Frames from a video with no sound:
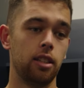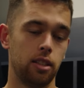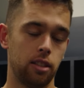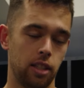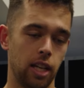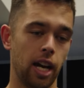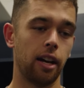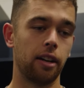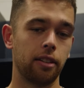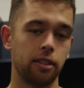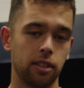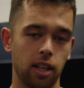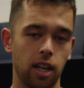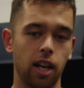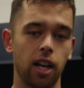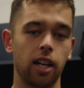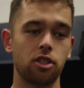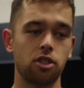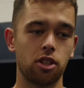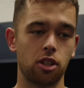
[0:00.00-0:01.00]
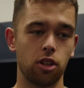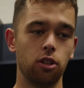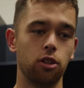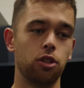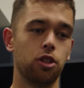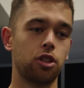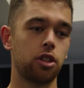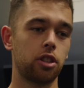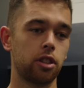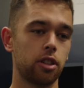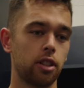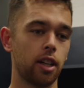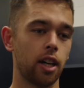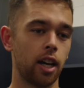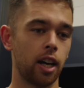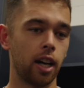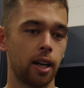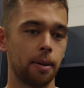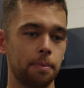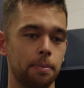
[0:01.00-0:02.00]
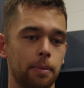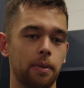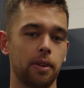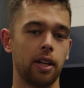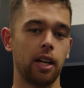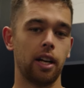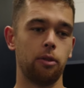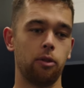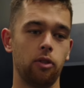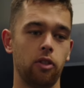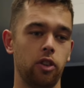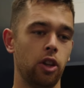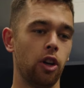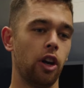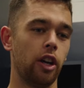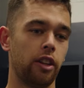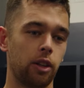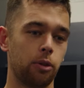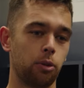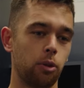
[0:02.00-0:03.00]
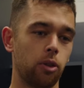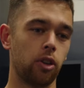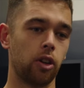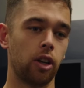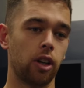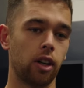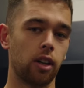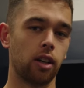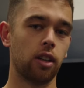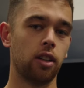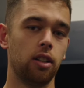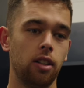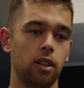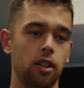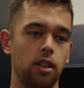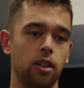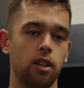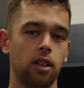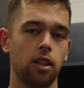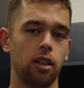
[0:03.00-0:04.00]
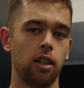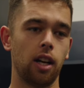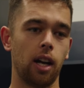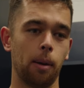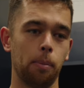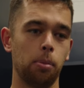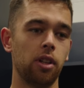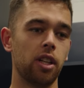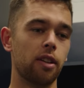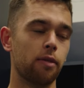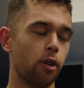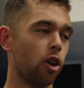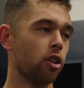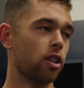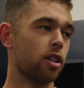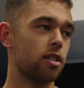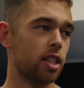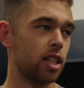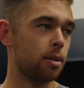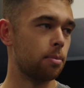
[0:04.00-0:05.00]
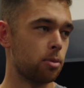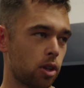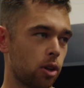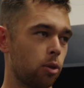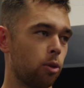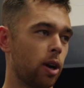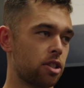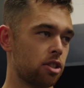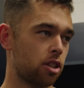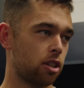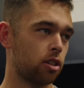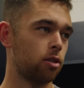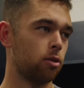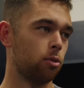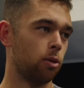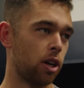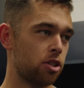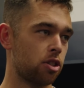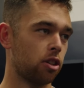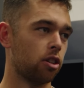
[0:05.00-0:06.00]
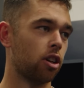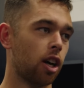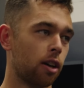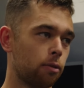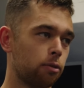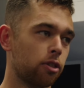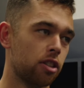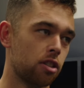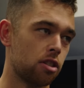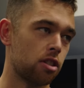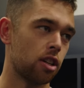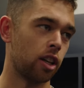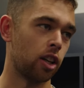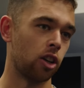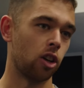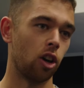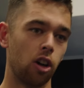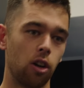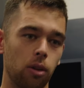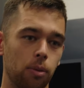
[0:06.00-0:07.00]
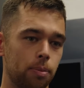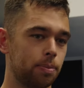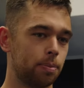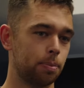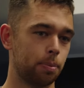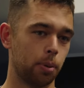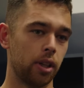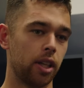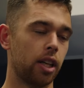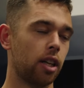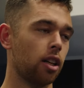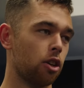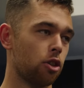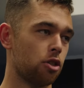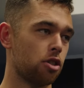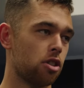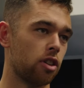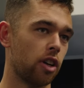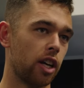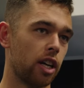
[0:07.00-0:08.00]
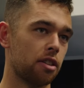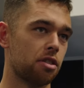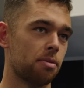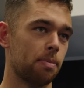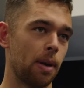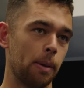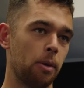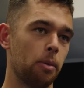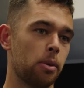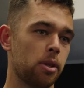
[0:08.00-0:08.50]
Yeah, it's huge. You know, I think I believe all the teams are Western Conference, and they're all pretty close to us, maybe